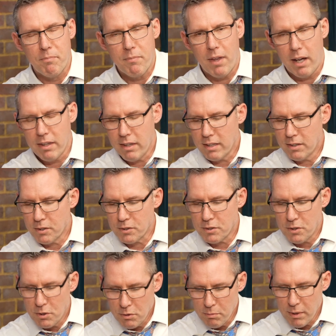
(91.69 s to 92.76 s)
I think there's
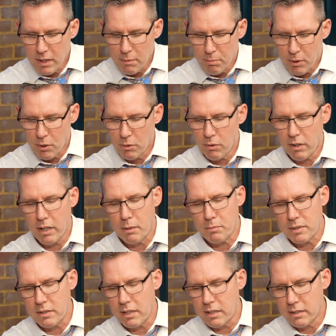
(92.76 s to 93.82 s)
too many
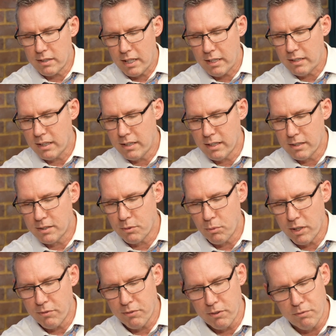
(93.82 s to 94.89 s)
programs that take the kids
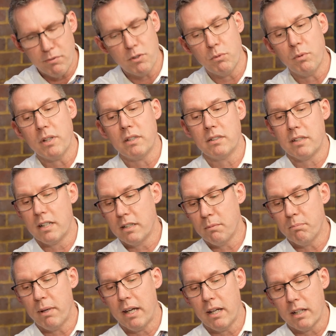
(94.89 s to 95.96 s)
away for a few weeks, send them
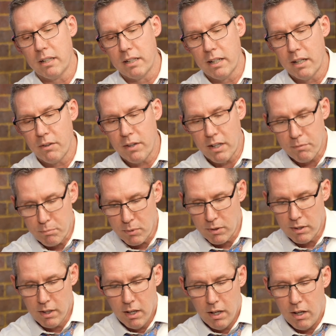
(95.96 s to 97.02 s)
back, and now they have
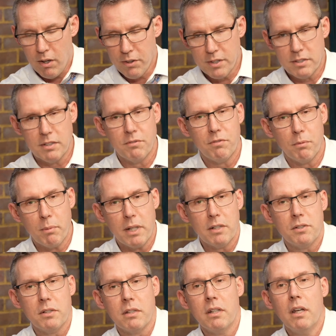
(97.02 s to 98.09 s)
all this
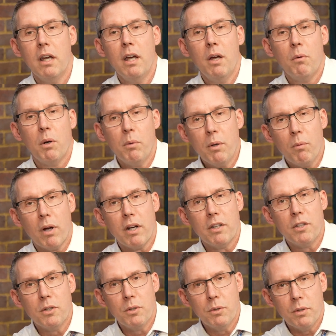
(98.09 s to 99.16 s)
information. What we want to
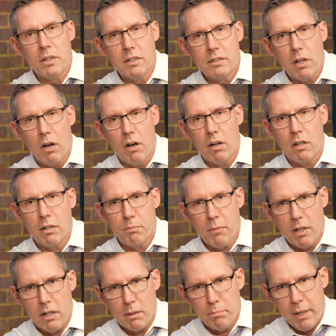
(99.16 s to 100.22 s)
do is arm
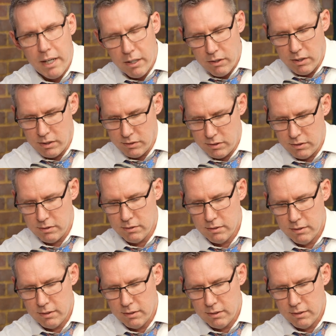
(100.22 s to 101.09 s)
our parents.